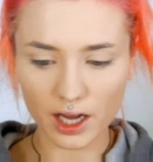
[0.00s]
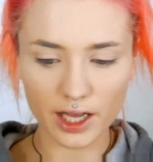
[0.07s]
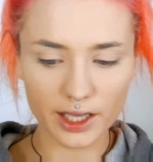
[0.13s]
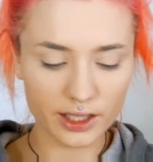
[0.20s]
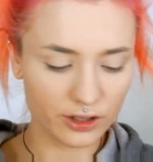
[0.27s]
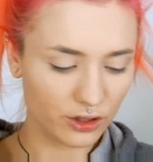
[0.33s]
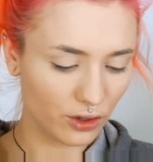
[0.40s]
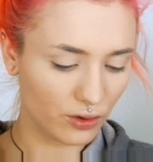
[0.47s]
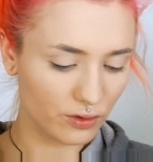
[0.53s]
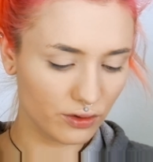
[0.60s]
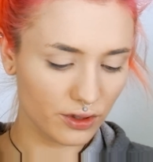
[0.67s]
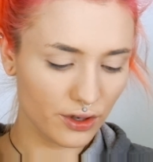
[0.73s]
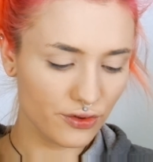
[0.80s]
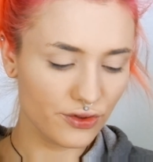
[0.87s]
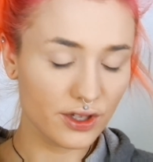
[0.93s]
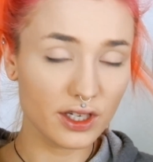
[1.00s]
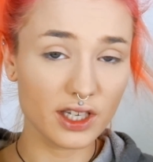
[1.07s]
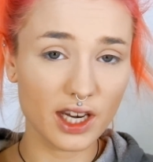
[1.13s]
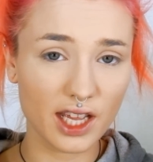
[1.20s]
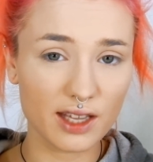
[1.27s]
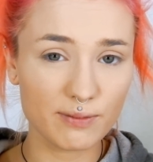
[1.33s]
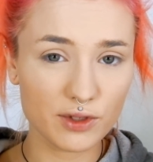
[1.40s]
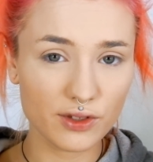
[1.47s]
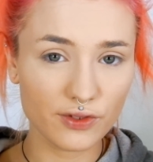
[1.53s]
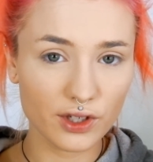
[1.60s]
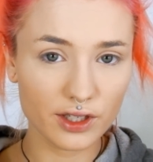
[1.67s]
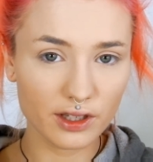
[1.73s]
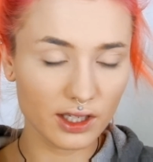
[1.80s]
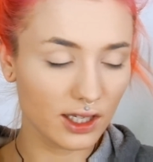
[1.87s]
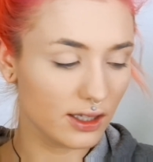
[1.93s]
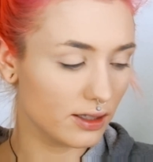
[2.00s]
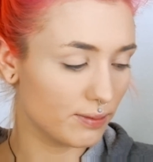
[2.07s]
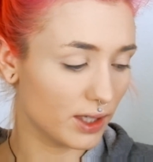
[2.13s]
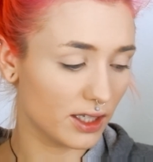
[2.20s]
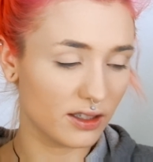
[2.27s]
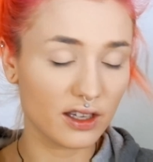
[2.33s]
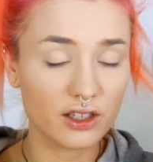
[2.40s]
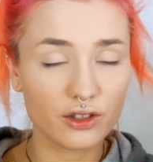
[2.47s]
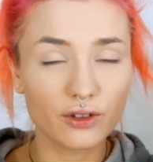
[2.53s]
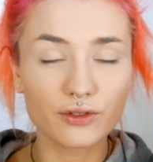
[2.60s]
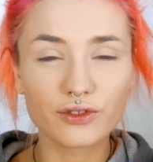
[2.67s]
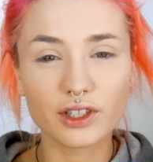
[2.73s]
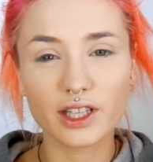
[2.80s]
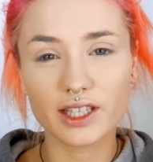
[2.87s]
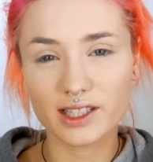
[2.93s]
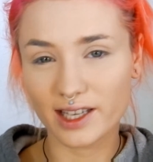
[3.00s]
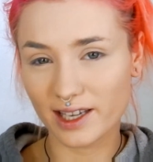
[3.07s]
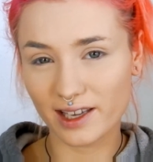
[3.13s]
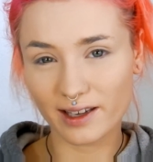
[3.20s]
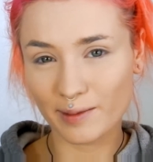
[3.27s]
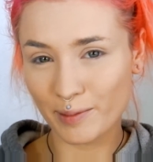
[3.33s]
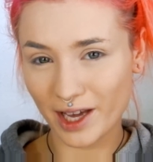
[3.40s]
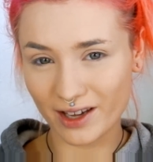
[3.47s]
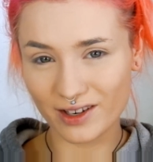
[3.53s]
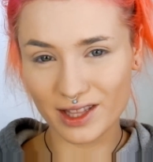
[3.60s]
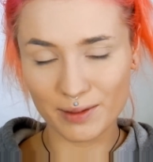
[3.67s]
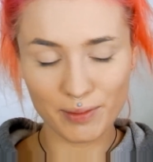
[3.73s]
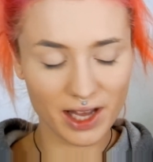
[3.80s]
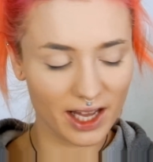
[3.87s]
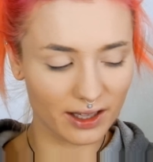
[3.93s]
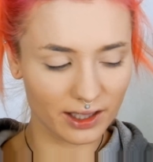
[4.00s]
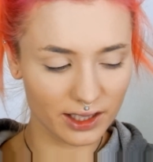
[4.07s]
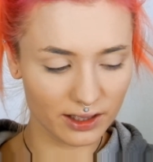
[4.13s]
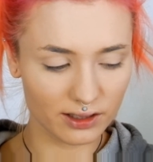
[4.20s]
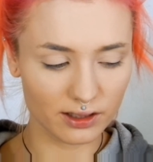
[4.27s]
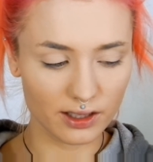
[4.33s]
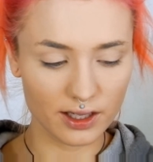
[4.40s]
I don't know the names of all these because I don't feel like taking them out of the palette,